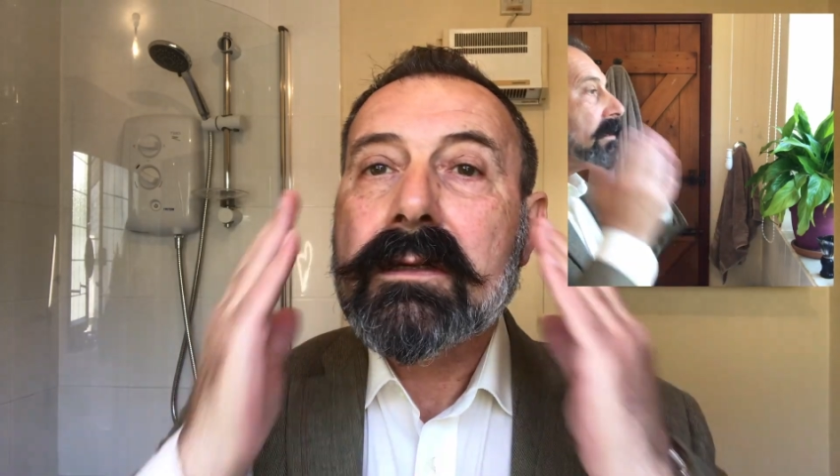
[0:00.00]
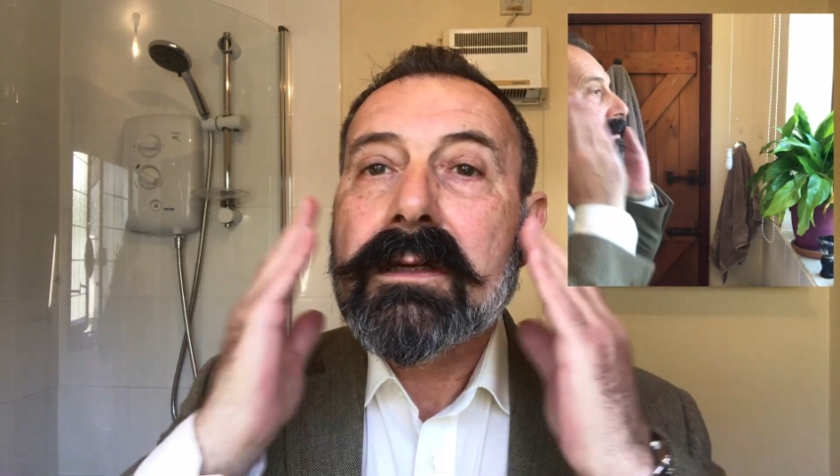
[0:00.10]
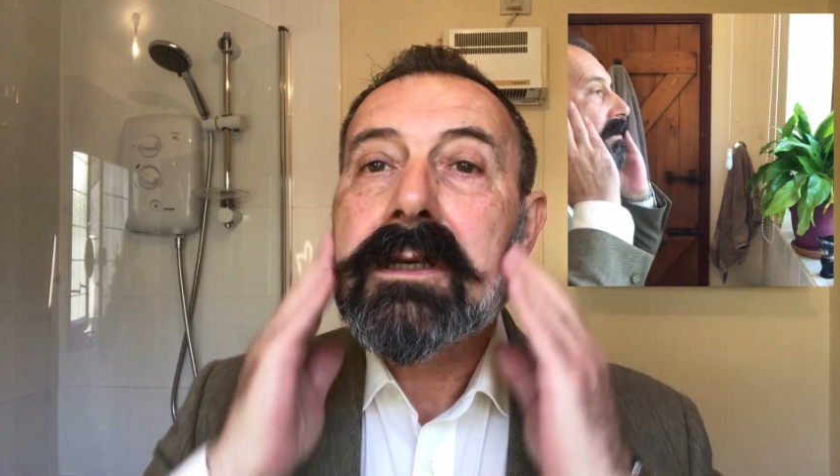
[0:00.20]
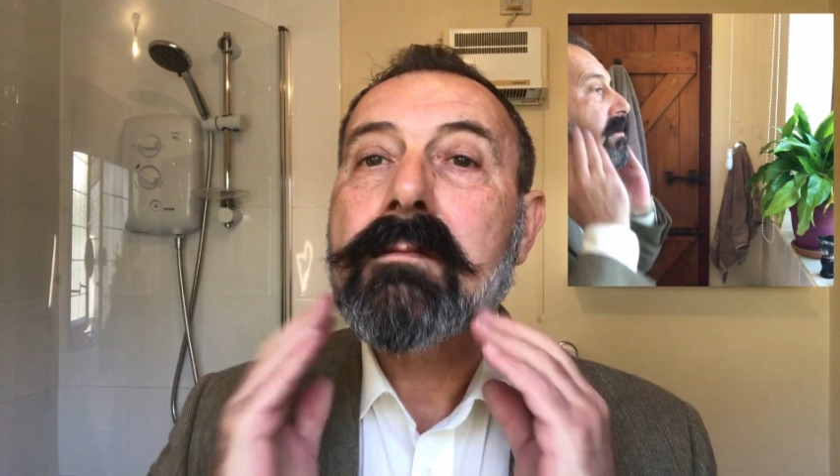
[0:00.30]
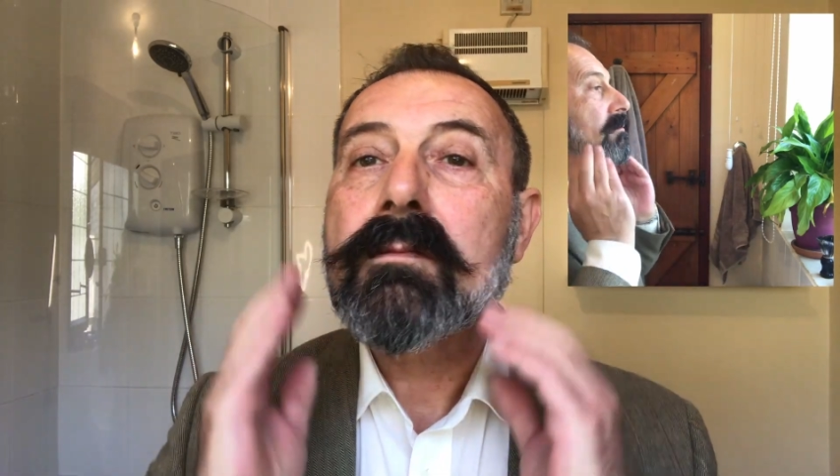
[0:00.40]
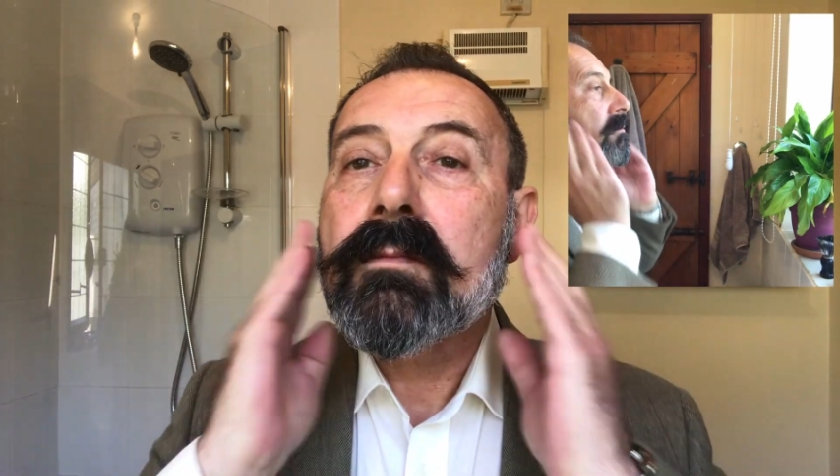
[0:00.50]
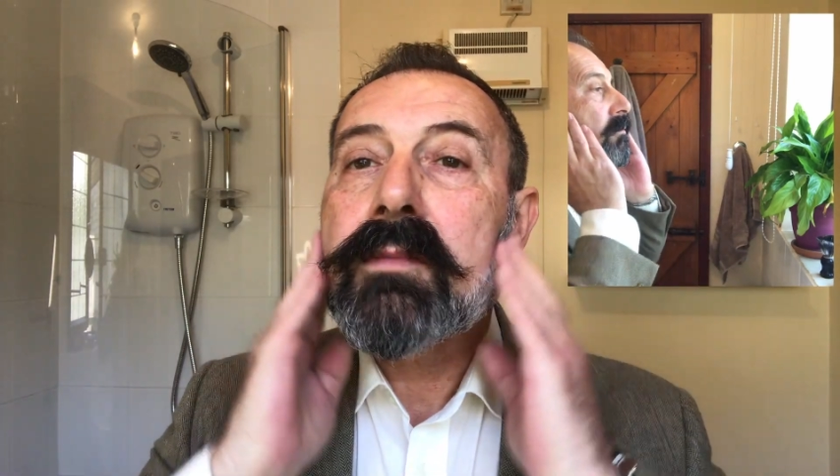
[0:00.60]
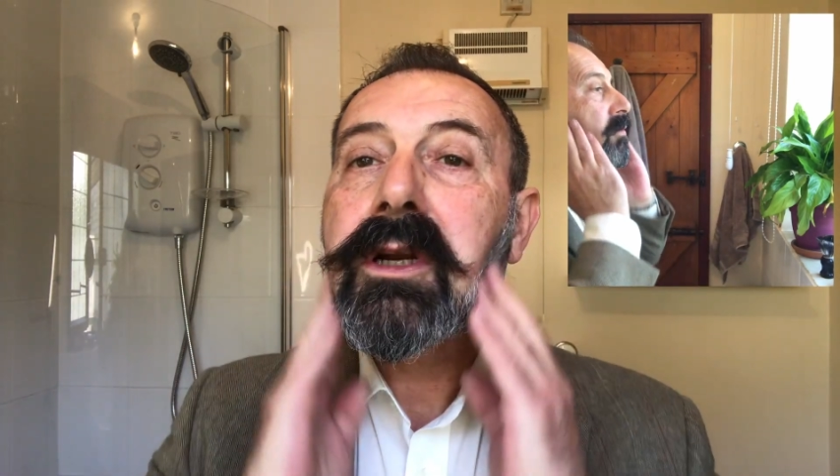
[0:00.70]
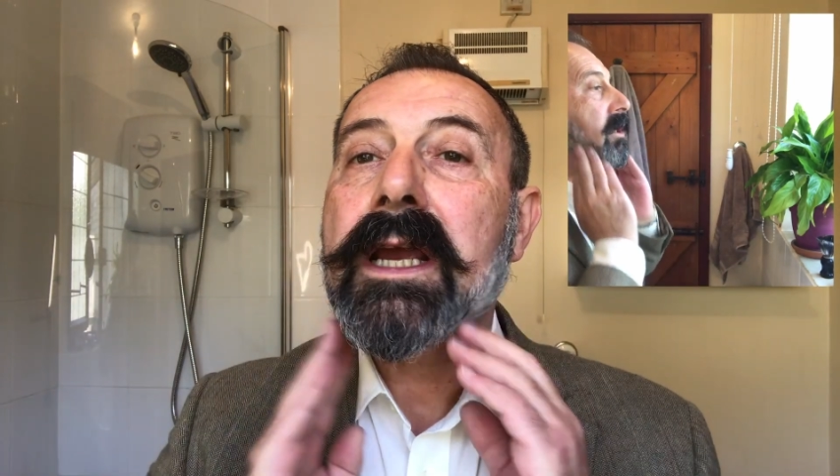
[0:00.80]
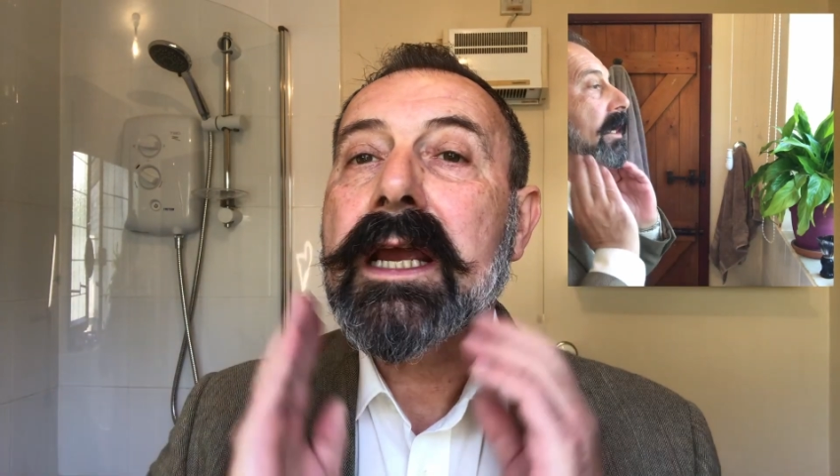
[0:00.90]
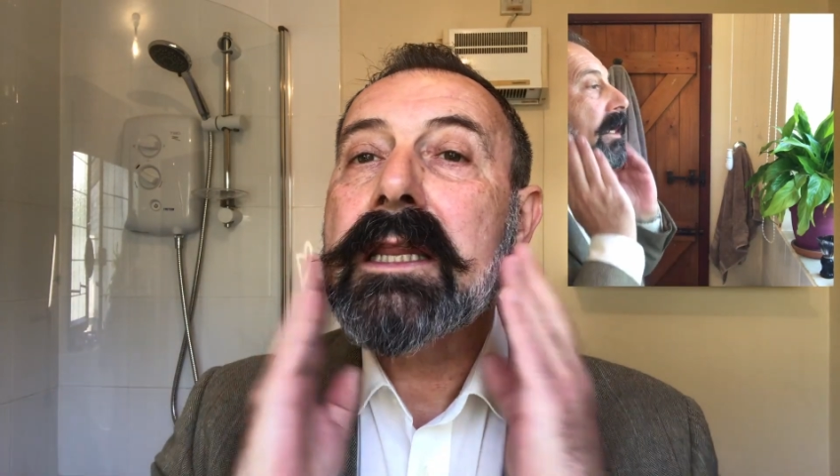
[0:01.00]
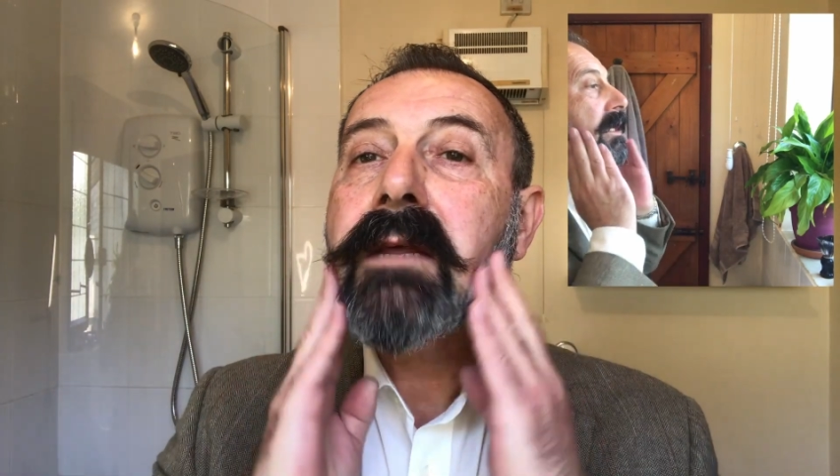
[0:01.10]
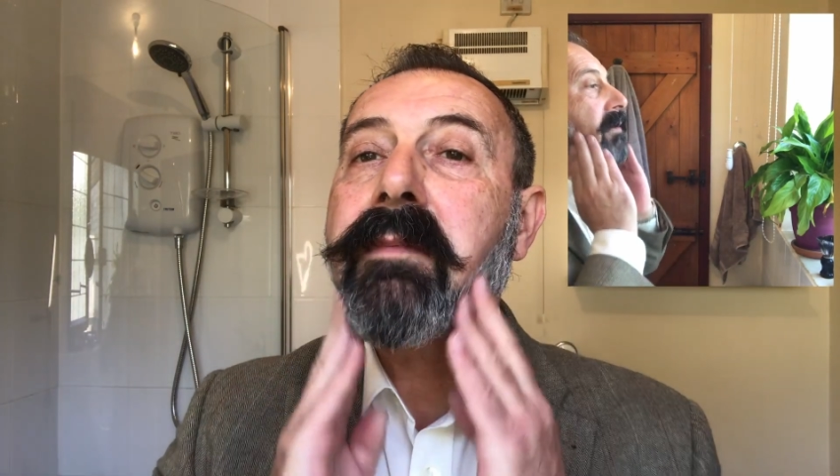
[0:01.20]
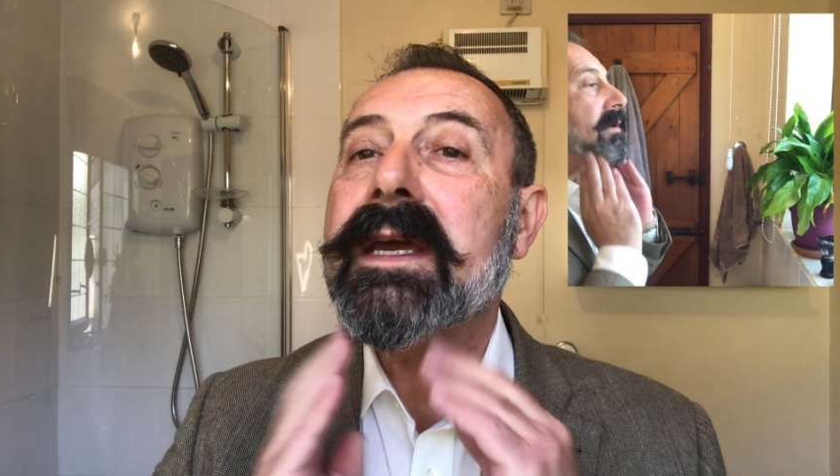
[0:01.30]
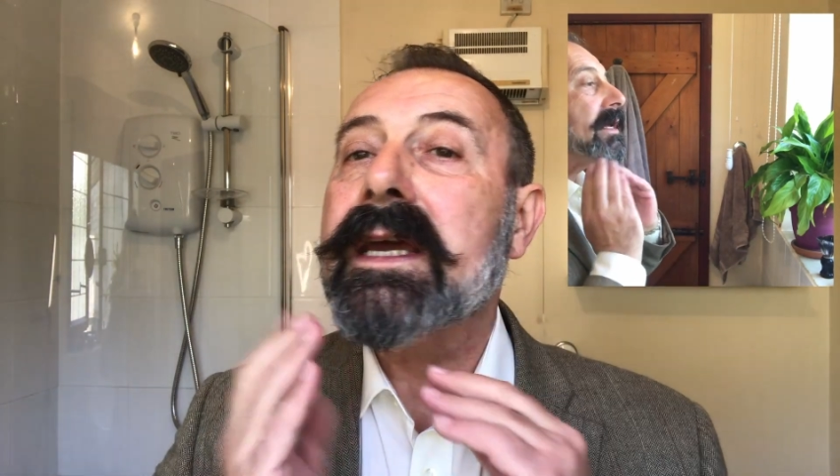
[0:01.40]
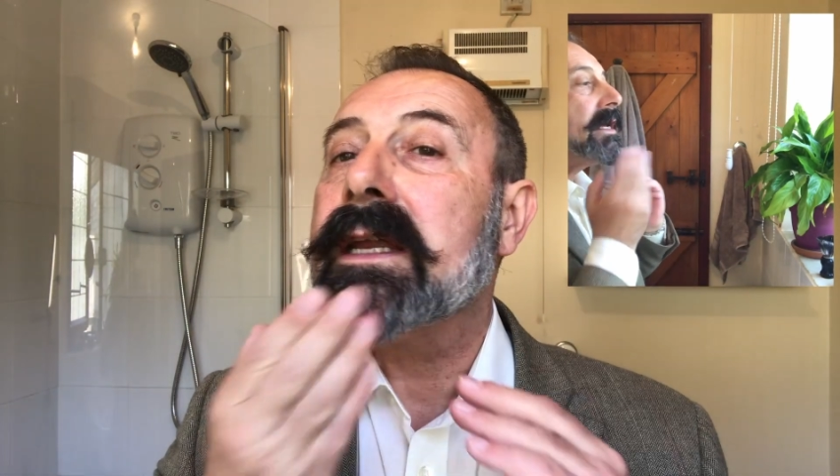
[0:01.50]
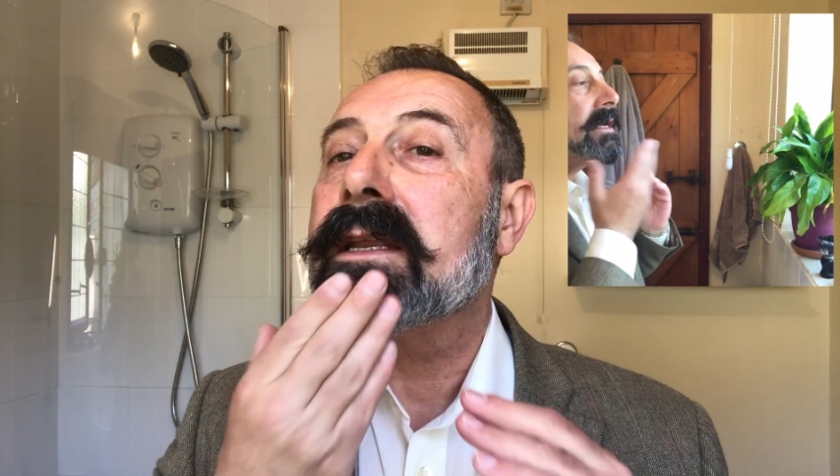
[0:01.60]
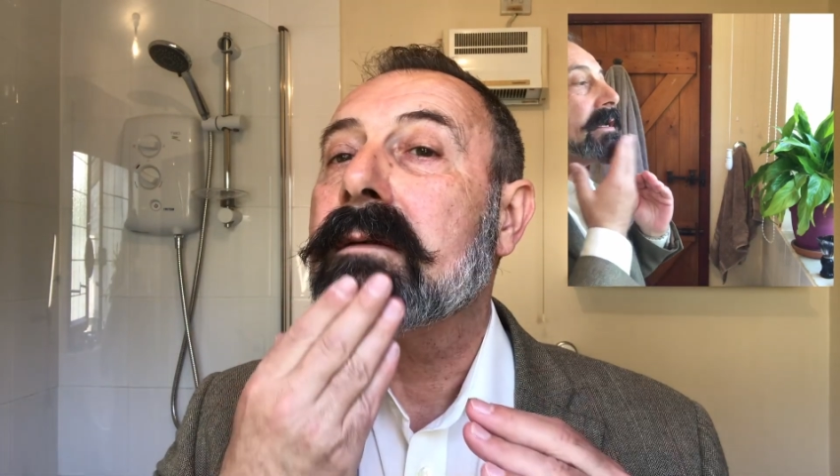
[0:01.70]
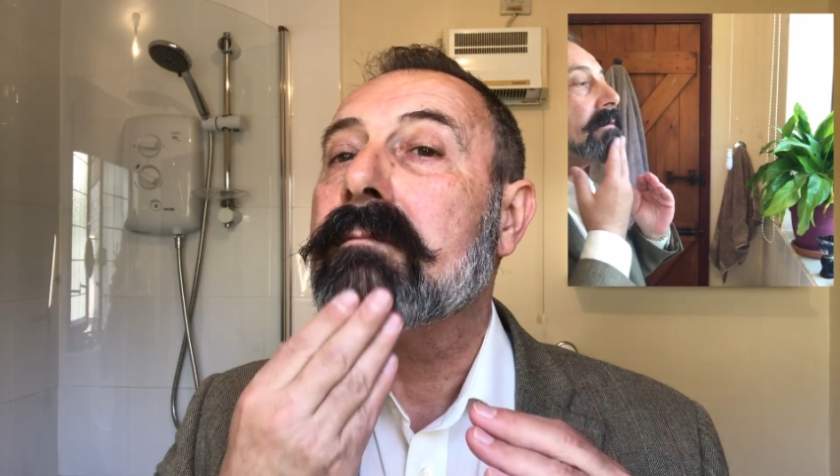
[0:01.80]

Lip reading: just put it in the beard,